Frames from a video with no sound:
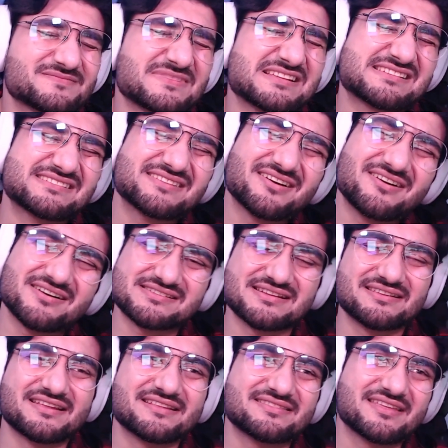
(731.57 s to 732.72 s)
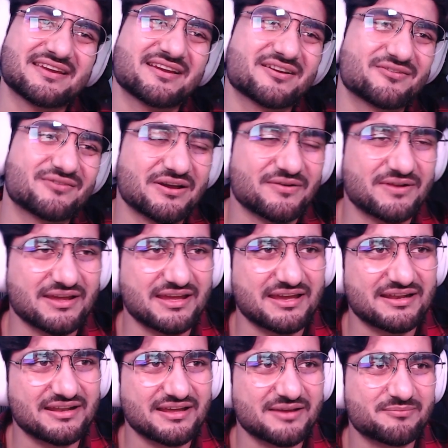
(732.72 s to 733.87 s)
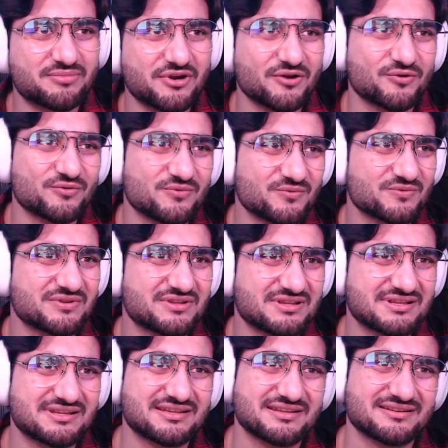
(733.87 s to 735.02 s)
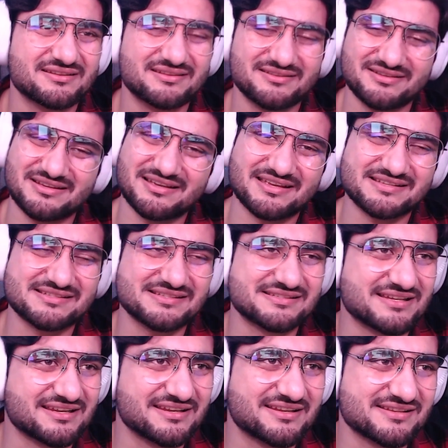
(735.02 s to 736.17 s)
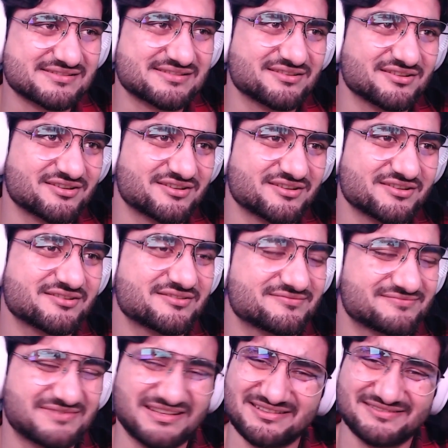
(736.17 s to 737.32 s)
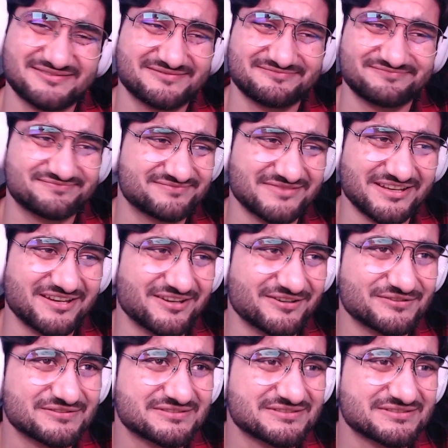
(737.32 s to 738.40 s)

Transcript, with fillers: He's tossing that thing around again. Like, bro, I guess he said he doesn't learn. You know.